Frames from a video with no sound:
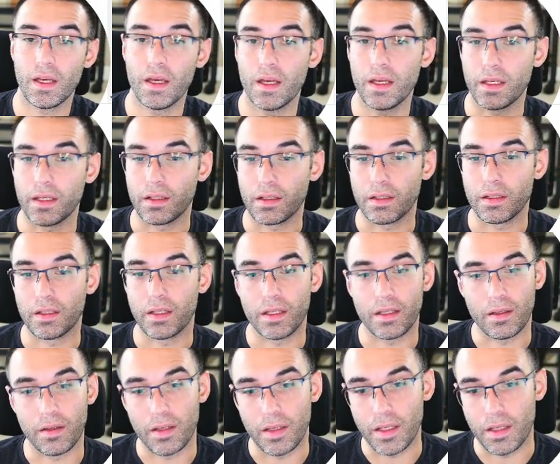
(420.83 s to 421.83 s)
It
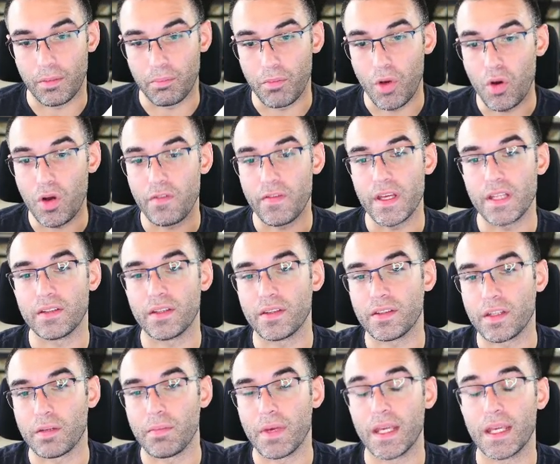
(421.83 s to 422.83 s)
motivates us
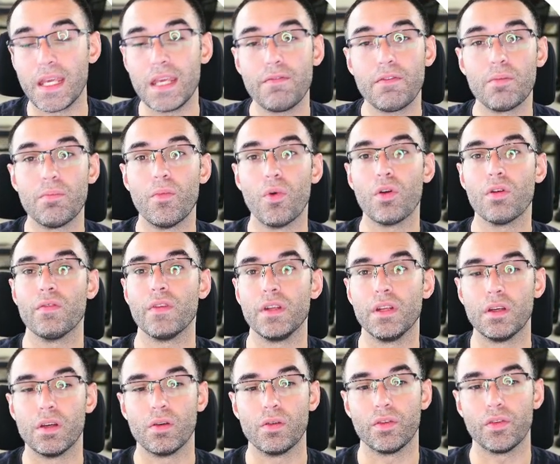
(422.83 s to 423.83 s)
to make even more
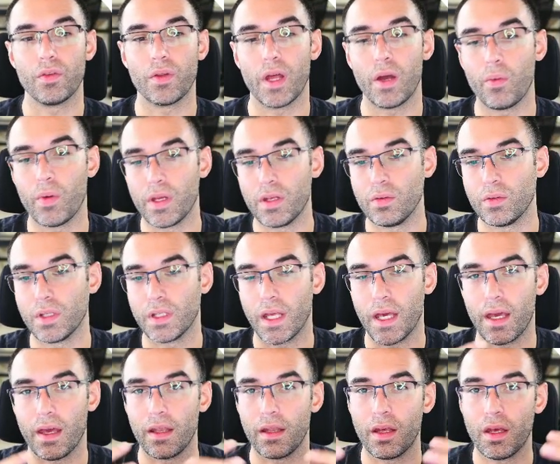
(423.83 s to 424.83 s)
videos, so that way you can
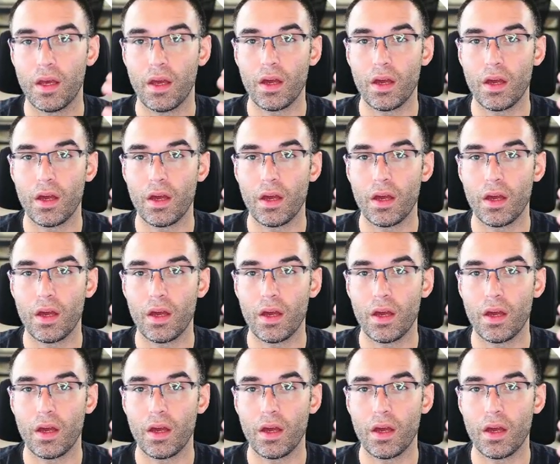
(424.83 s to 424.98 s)
add